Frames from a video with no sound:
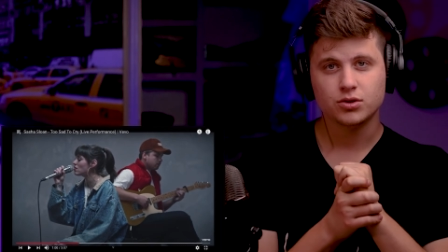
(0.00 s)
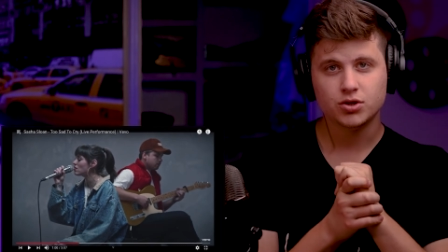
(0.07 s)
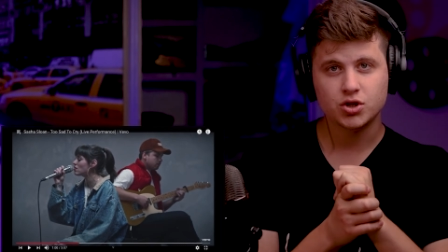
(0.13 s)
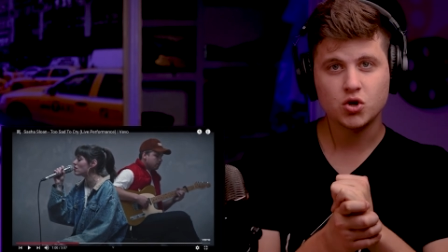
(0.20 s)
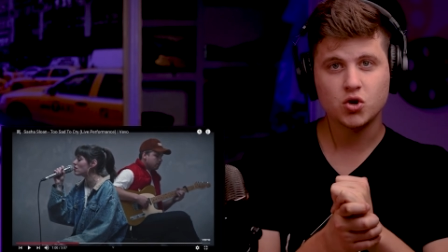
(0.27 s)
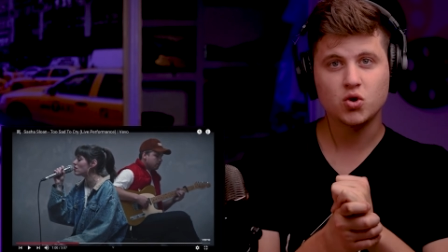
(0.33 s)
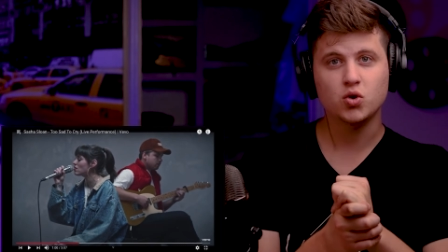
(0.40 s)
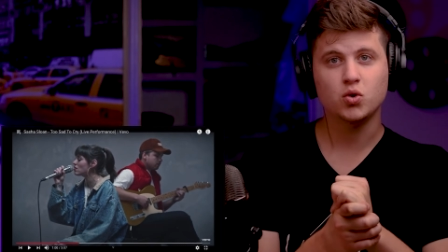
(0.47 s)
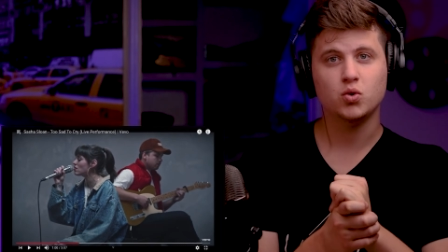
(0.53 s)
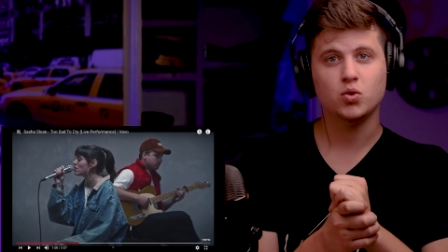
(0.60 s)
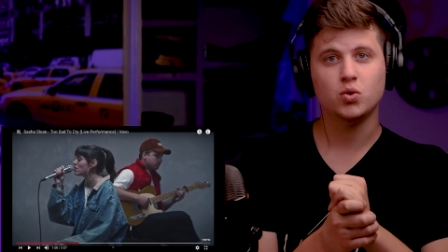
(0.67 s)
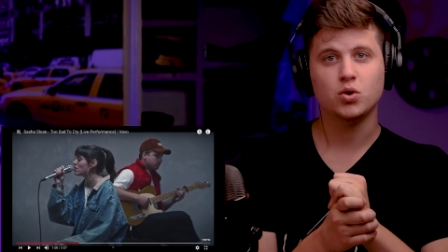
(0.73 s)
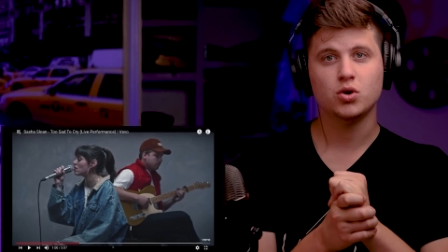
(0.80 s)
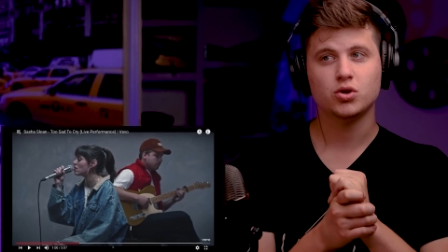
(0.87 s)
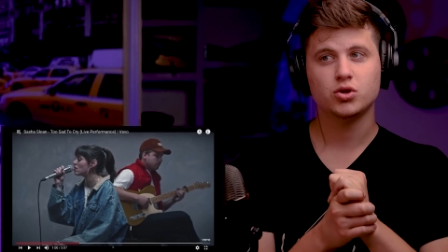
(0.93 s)

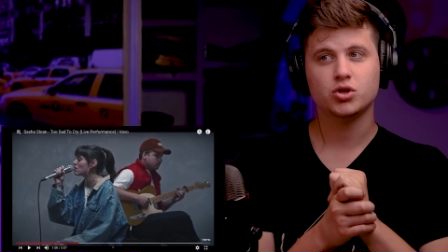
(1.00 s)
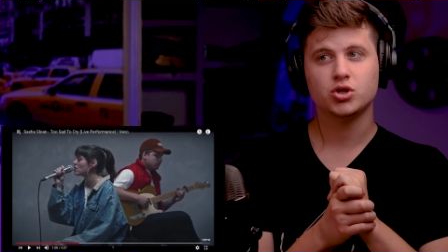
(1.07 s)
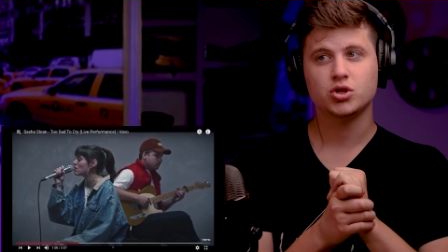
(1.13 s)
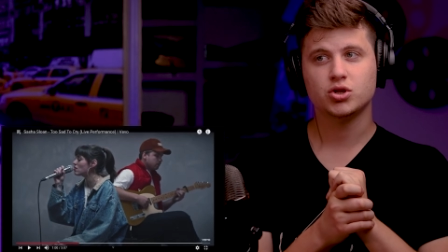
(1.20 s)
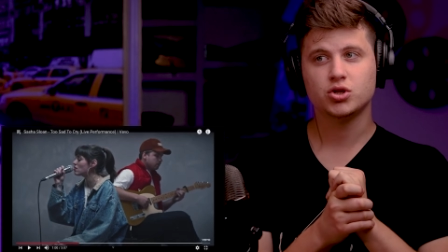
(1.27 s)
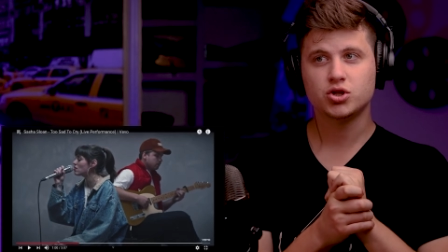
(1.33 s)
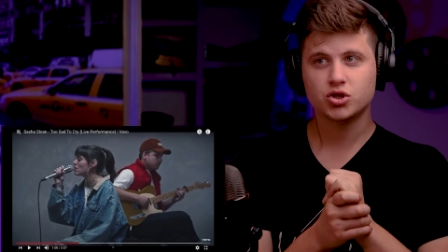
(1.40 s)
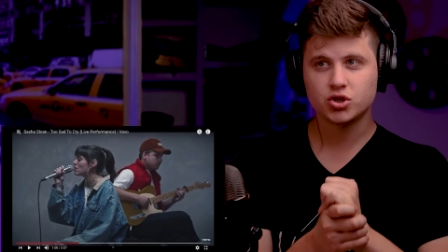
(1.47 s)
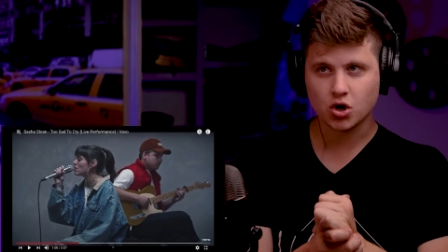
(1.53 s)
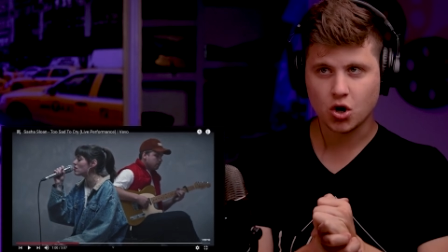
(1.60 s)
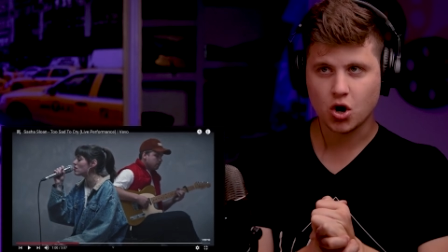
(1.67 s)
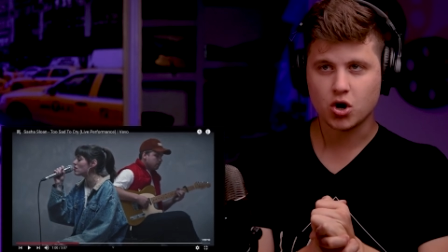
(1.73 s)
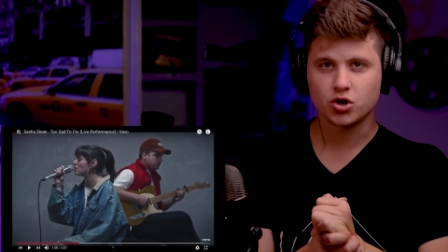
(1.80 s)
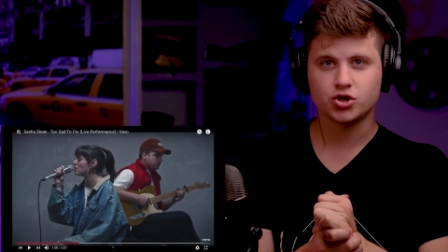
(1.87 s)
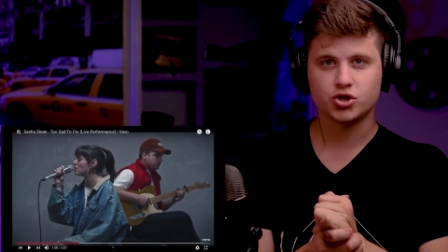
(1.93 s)
to
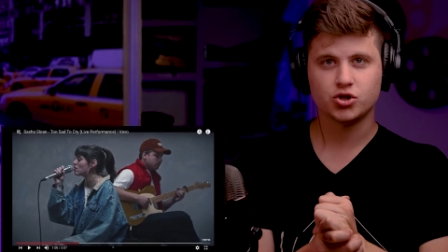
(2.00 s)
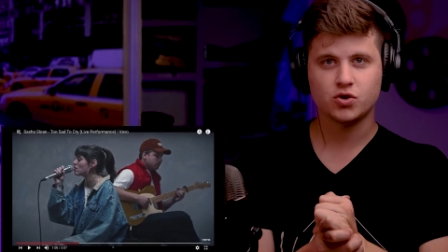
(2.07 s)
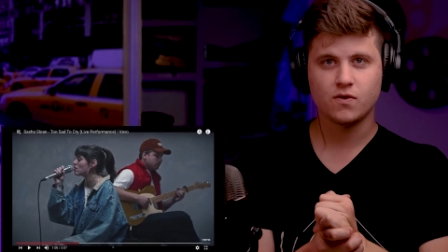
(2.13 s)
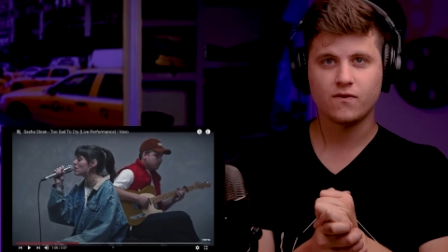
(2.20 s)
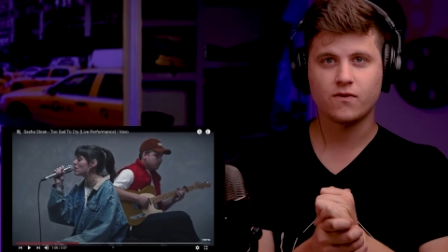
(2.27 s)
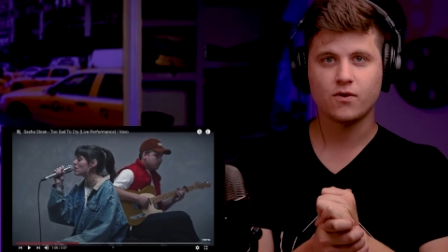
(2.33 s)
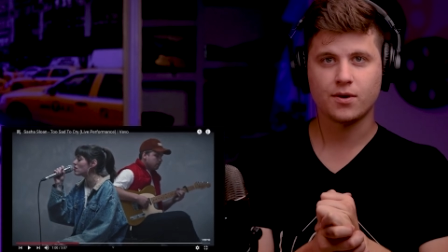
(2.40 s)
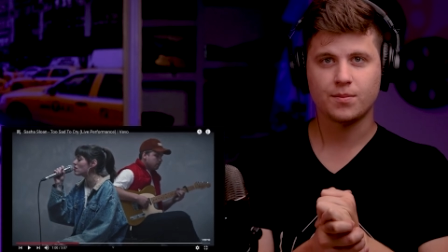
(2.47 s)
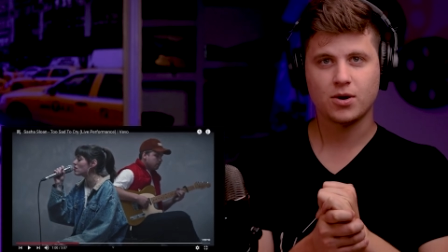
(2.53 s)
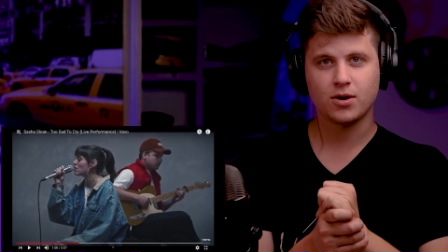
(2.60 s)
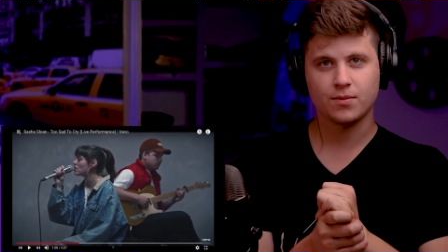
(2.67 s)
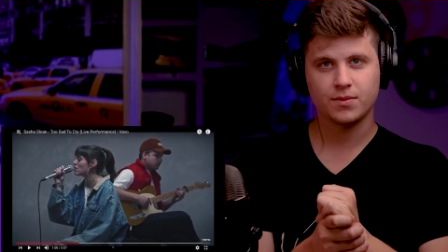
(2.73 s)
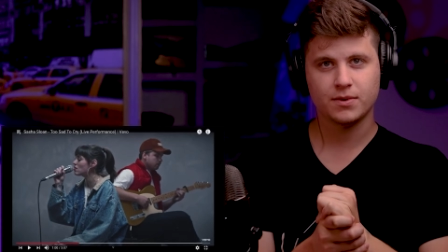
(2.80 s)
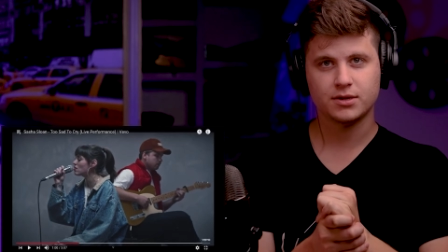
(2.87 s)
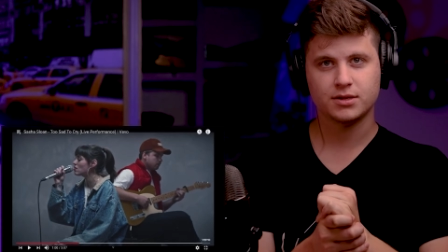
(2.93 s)
search for a
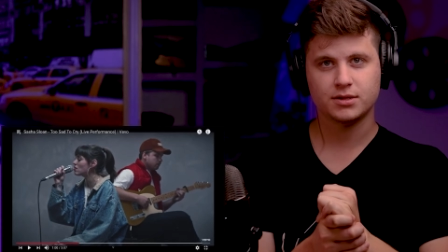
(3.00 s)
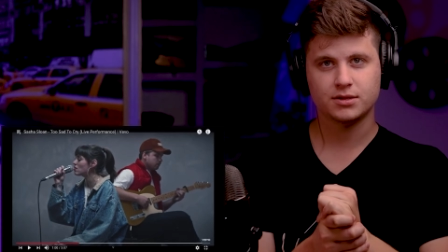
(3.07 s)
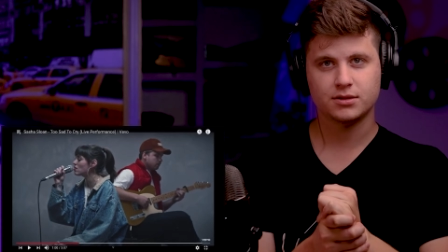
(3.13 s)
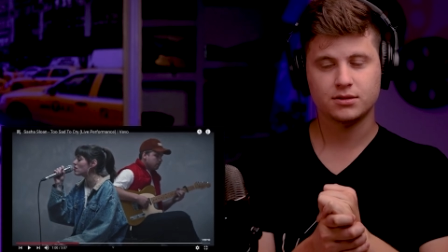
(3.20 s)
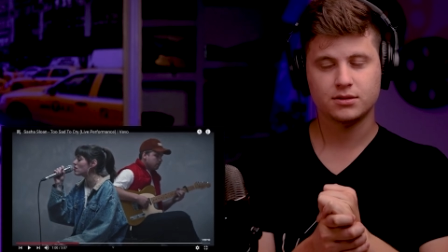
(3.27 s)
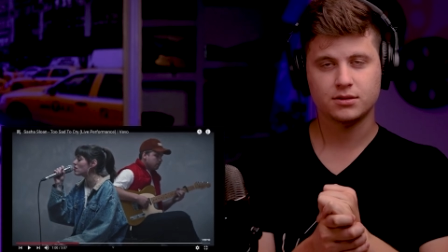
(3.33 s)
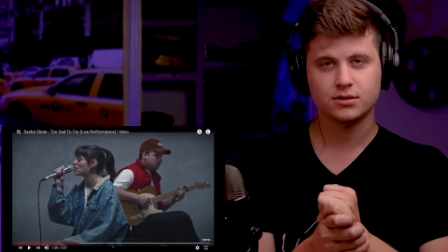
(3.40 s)
purpose,